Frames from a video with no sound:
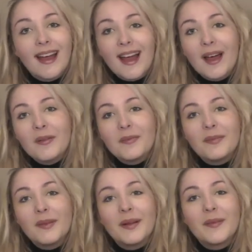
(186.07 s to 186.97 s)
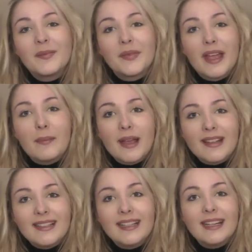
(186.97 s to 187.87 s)
They
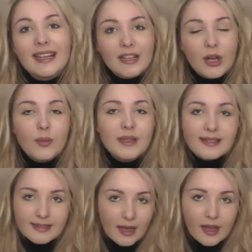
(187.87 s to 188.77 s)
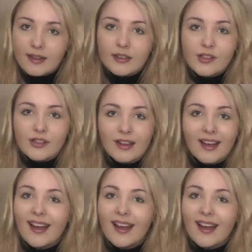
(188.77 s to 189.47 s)
basically go and search